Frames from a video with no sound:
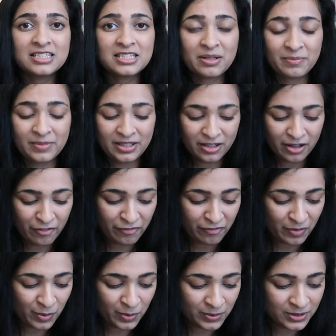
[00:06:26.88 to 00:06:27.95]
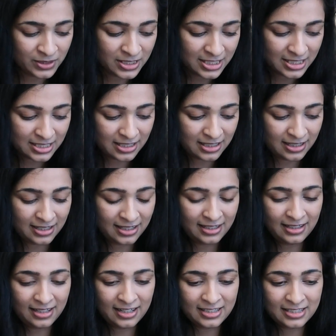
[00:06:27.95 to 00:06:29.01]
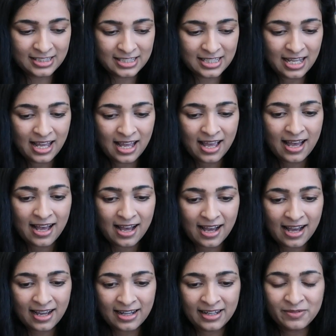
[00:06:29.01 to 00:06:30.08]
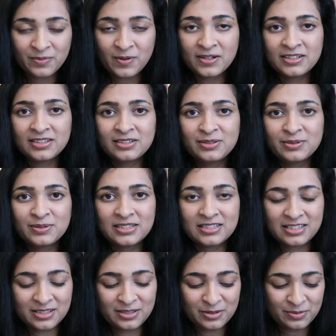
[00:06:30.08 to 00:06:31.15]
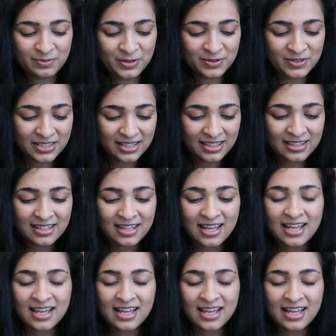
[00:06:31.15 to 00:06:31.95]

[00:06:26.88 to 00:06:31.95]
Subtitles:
some earphones in case I wanted to listen to music,